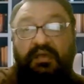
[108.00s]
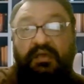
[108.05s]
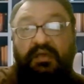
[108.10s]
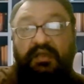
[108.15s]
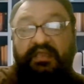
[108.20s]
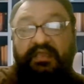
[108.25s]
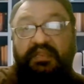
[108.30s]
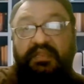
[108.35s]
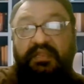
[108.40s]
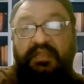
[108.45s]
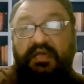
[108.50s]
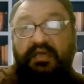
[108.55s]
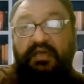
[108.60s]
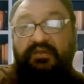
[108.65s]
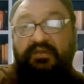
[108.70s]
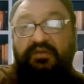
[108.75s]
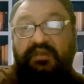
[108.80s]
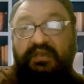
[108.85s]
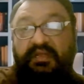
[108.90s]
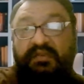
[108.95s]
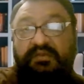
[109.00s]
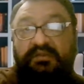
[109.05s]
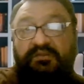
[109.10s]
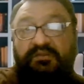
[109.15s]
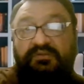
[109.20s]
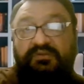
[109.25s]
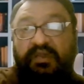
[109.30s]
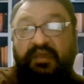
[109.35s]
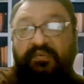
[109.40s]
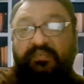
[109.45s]
again,
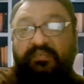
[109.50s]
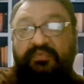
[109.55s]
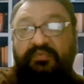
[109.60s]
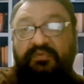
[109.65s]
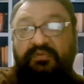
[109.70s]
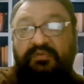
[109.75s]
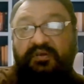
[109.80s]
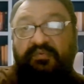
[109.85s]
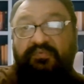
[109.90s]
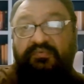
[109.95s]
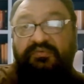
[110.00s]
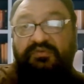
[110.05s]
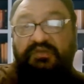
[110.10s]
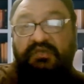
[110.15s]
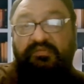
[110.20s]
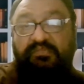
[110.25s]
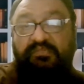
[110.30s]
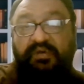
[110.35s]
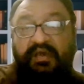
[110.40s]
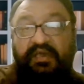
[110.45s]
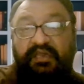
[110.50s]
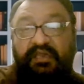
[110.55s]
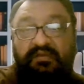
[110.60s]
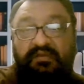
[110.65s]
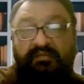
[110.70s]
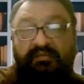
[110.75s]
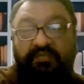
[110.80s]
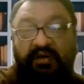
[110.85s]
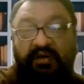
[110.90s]
you have seen my